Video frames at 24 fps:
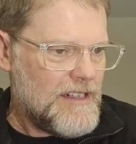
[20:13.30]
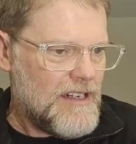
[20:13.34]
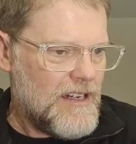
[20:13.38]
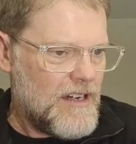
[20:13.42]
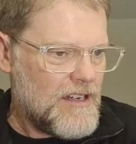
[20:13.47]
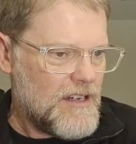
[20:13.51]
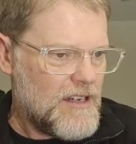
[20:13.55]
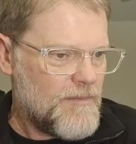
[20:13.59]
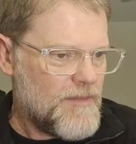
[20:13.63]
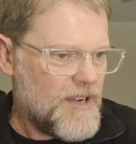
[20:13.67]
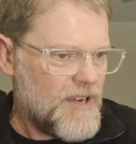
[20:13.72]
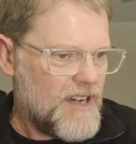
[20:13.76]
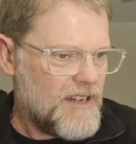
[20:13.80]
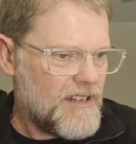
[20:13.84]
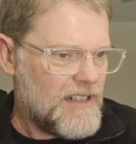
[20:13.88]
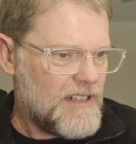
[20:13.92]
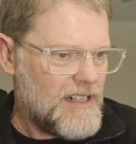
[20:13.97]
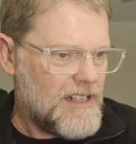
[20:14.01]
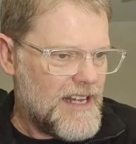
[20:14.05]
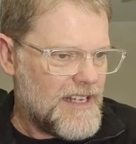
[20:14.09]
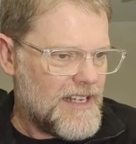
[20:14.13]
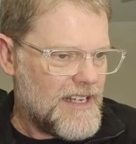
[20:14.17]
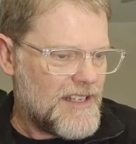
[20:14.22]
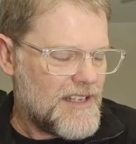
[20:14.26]
I got my
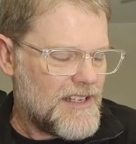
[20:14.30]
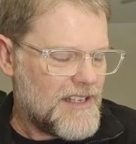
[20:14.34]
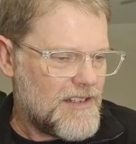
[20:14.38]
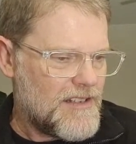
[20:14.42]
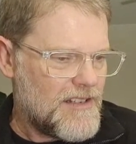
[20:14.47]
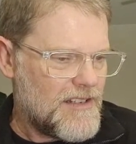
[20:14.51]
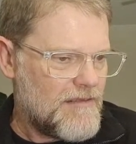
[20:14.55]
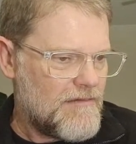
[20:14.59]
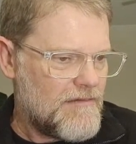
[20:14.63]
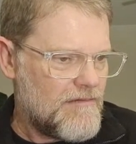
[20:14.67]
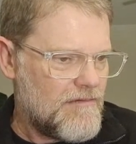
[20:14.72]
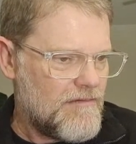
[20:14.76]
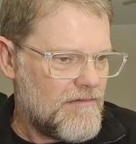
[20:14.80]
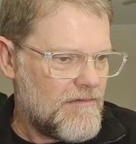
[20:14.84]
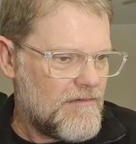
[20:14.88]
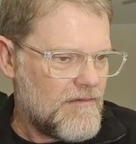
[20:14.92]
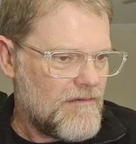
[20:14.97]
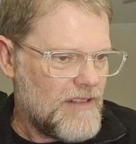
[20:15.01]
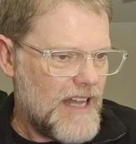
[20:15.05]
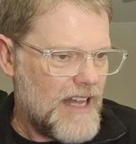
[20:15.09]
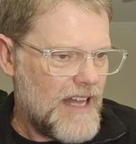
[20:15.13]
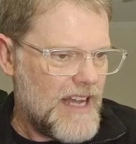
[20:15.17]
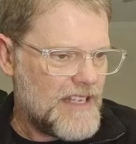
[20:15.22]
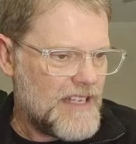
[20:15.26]
glasses
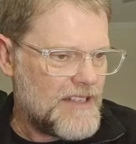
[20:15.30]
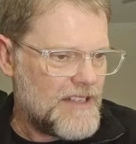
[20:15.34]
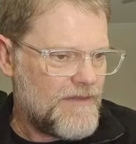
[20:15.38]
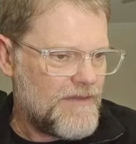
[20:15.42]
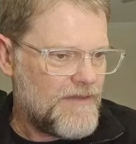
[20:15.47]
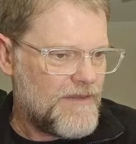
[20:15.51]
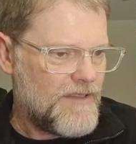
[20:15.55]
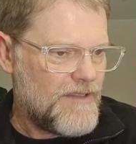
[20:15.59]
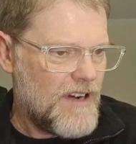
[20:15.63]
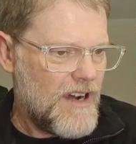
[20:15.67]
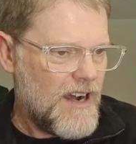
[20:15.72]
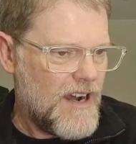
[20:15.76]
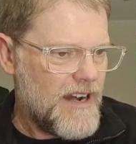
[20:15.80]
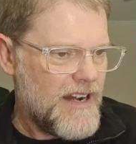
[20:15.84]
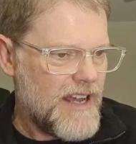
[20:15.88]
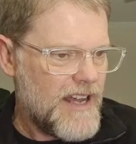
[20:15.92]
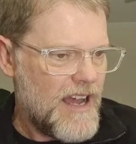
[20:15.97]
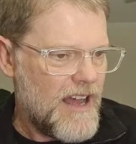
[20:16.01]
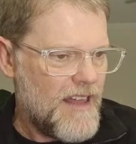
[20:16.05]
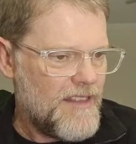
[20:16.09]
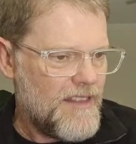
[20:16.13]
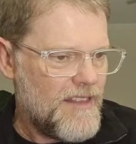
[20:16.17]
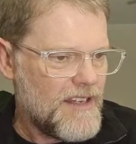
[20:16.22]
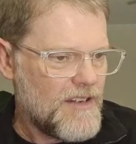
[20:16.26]
last Friday,
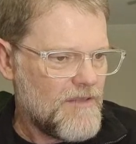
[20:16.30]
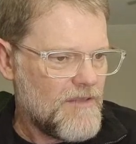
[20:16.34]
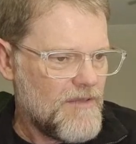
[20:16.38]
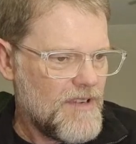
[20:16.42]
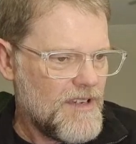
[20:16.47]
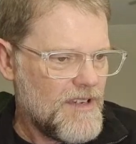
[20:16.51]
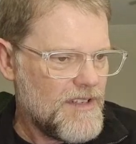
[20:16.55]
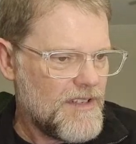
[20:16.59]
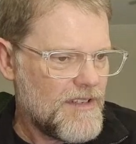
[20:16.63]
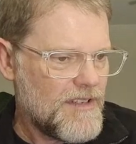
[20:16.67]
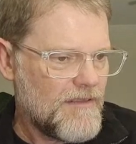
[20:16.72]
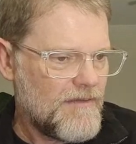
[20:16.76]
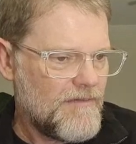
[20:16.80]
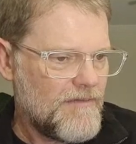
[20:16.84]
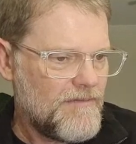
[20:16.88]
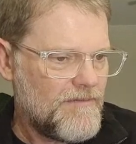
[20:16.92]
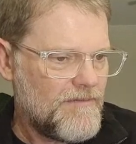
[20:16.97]
I think it was.